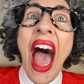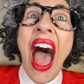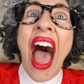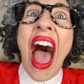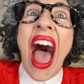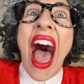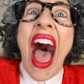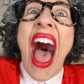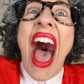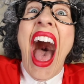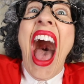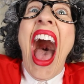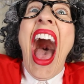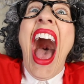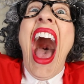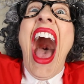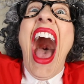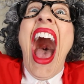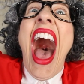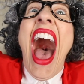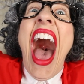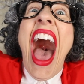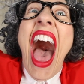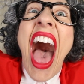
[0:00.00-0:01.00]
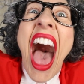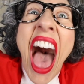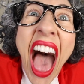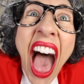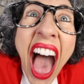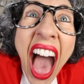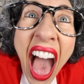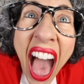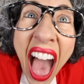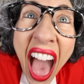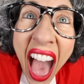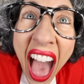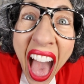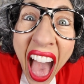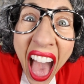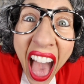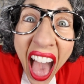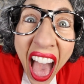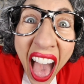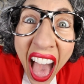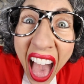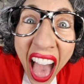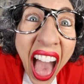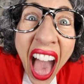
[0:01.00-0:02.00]
and goes, "There's a
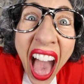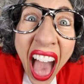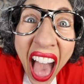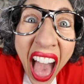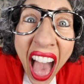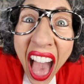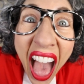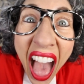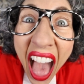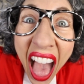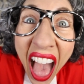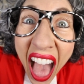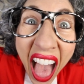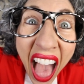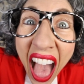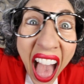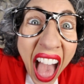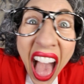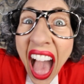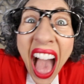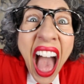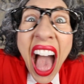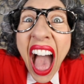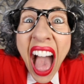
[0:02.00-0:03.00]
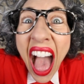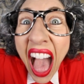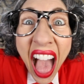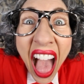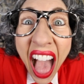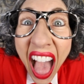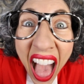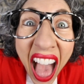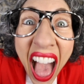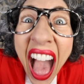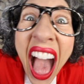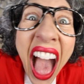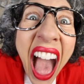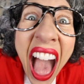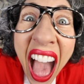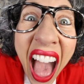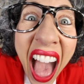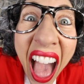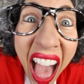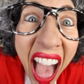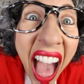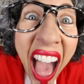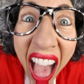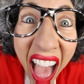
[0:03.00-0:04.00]
monster in my backyard.
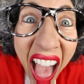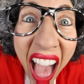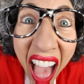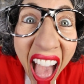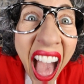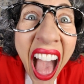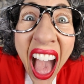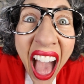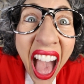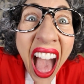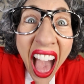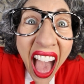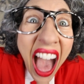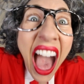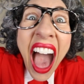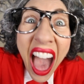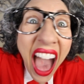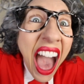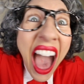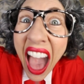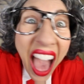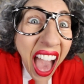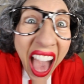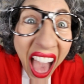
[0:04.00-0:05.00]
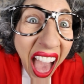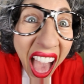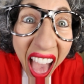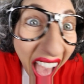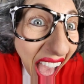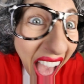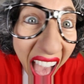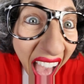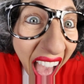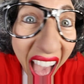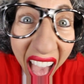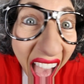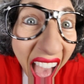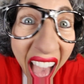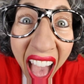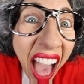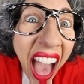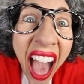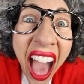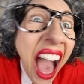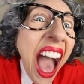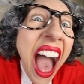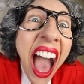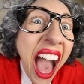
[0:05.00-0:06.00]
It's stalking me. It's up in the
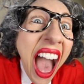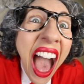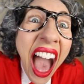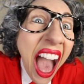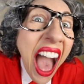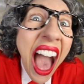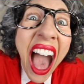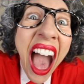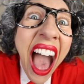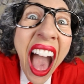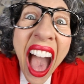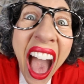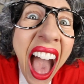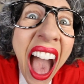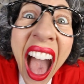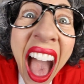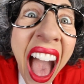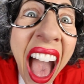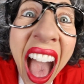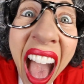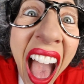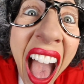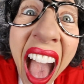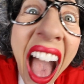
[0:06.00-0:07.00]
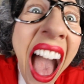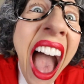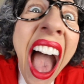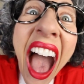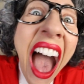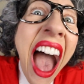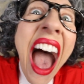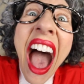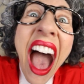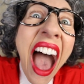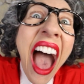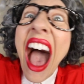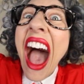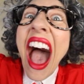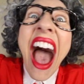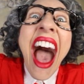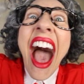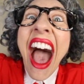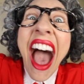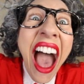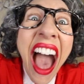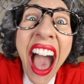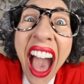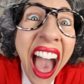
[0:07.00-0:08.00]
tree watching me, and it's gonna kill
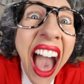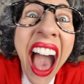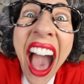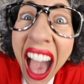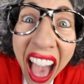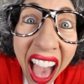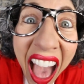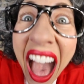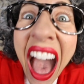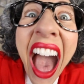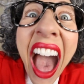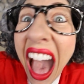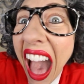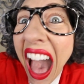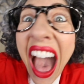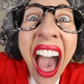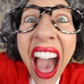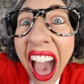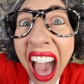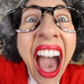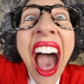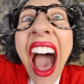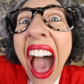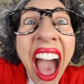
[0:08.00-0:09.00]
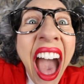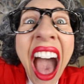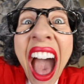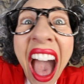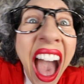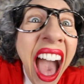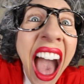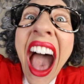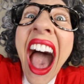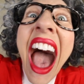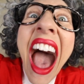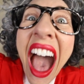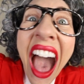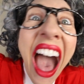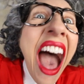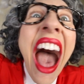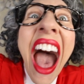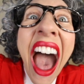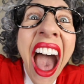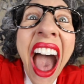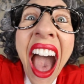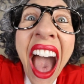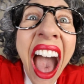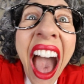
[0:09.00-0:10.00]
me in the middle of the night." One of those
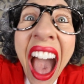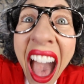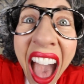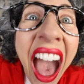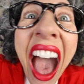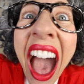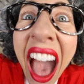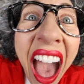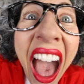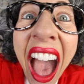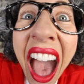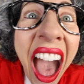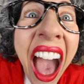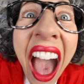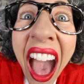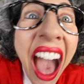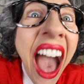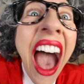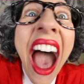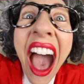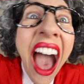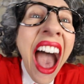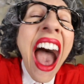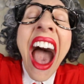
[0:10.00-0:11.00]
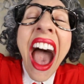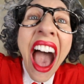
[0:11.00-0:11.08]
crazy things. So